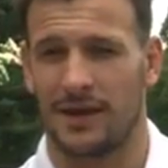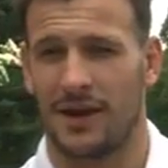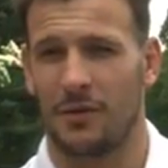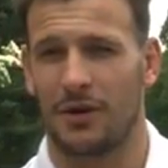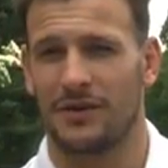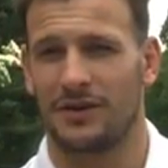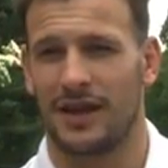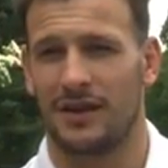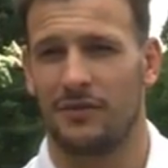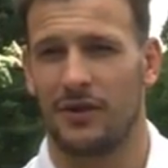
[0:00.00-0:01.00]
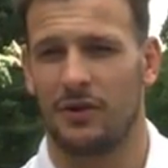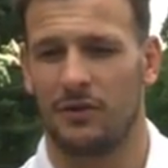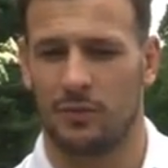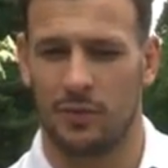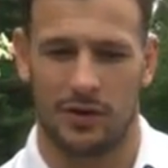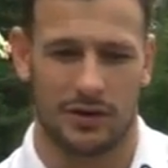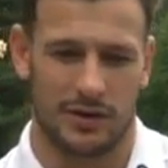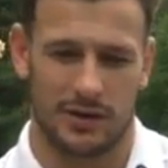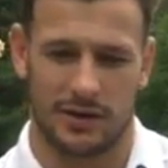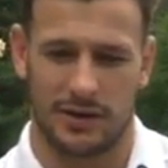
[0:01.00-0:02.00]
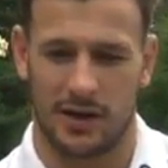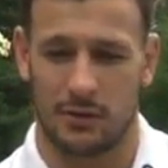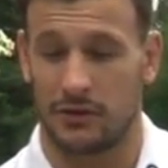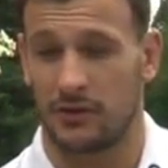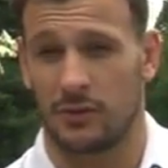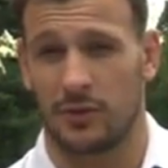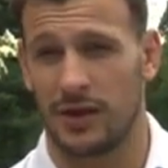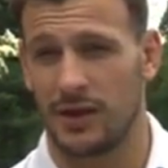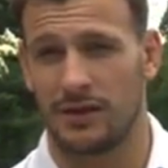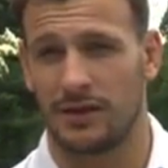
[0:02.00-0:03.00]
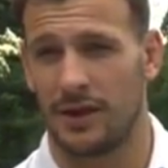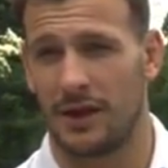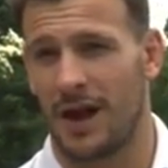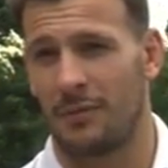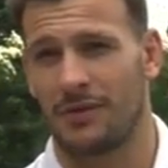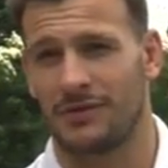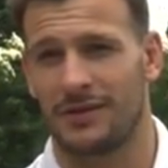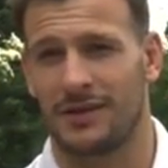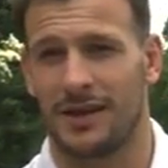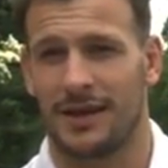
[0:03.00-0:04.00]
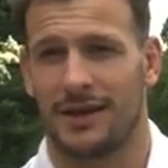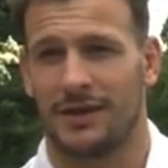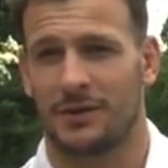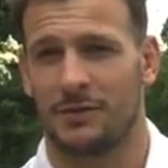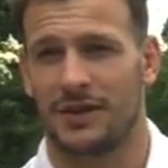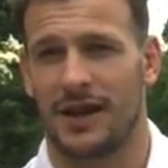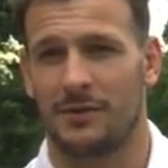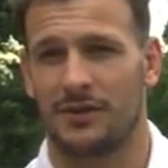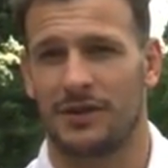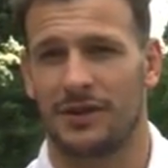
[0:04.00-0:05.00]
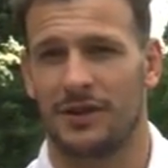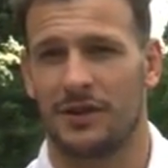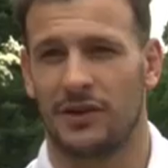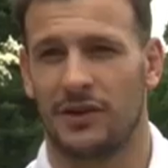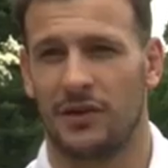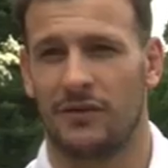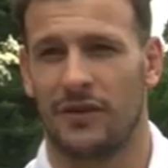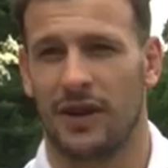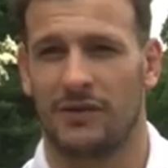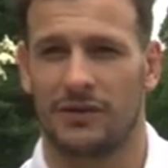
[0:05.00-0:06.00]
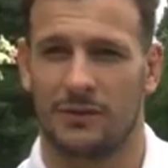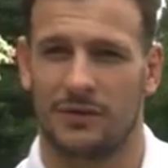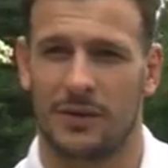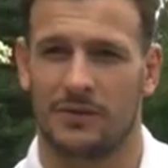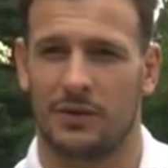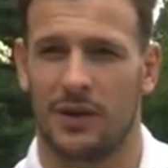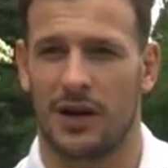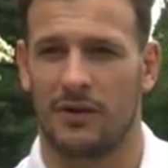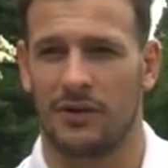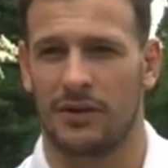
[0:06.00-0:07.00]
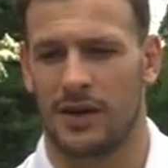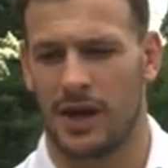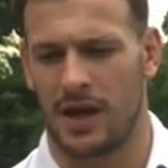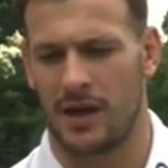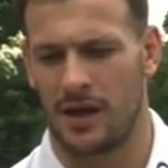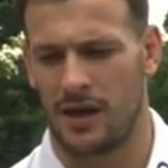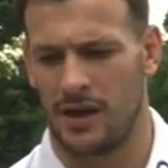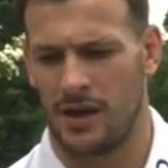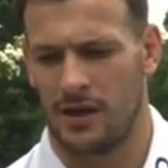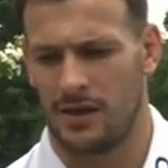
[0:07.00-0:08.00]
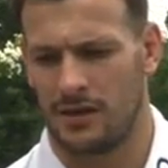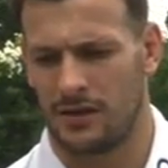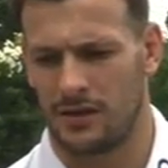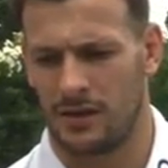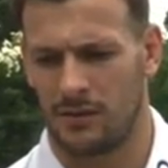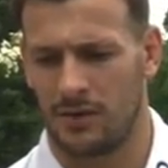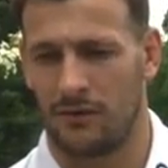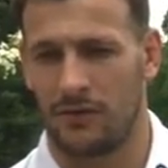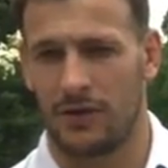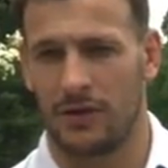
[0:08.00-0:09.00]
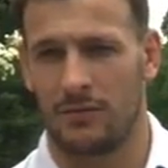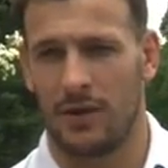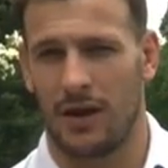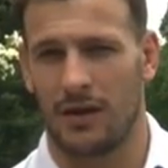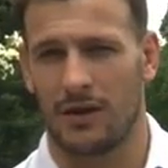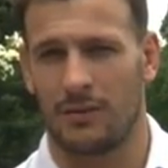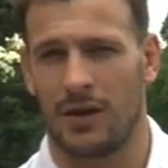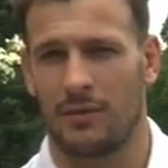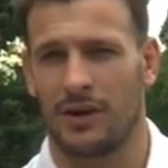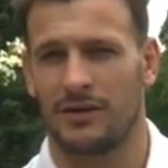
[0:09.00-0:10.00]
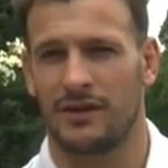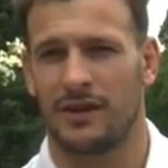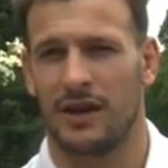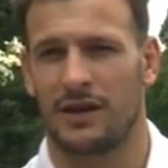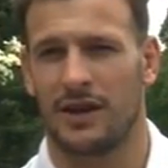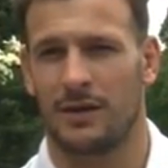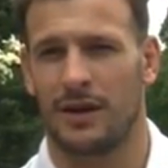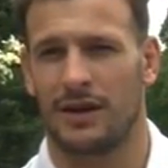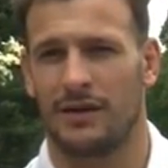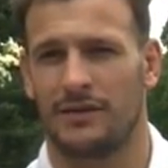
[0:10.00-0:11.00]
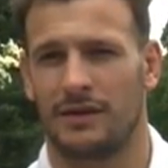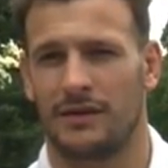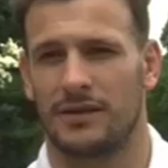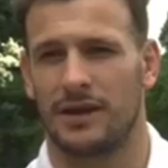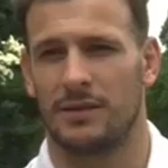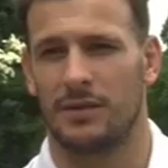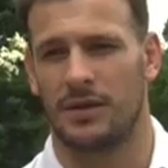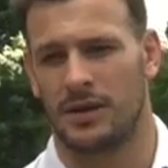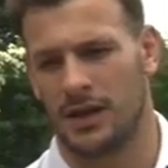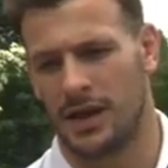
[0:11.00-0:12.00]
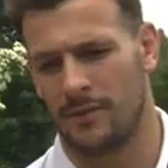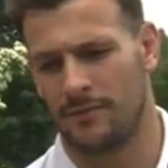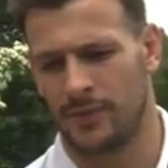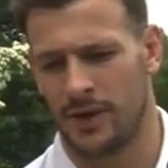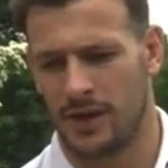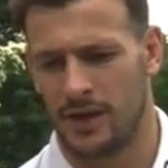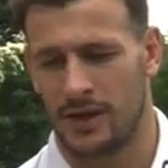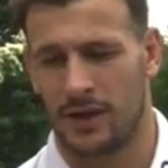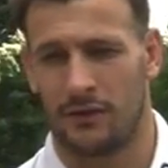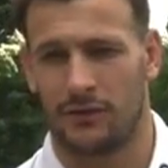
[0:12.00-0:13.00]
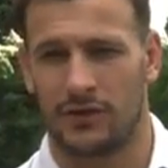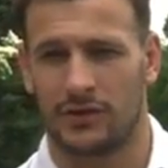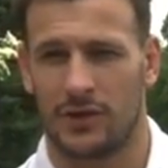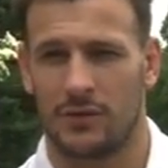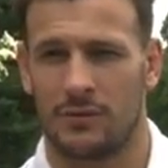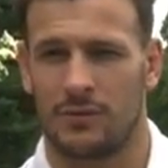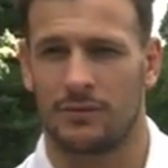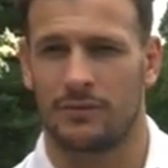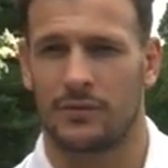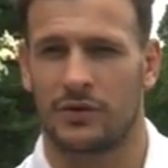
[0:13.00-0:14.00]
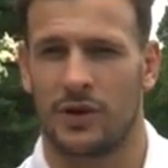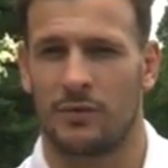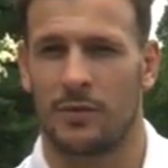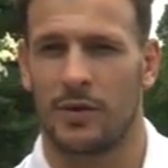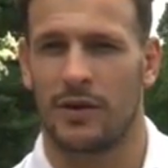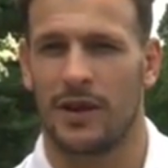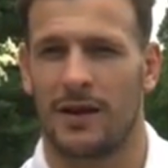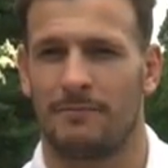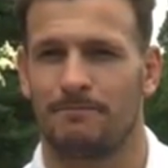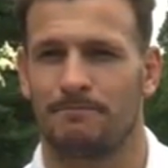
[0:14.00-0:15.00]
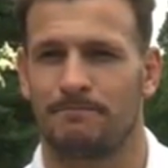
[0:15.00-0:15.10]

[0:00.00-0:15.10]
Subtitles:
you know, I wanted to get involved, but you know, it wasn't to be. You know, it happens. In sometimes you're not in favour. Sometimes you are. And I'm confident in my ability that I can get back into the team and hopefully show them a bit of that.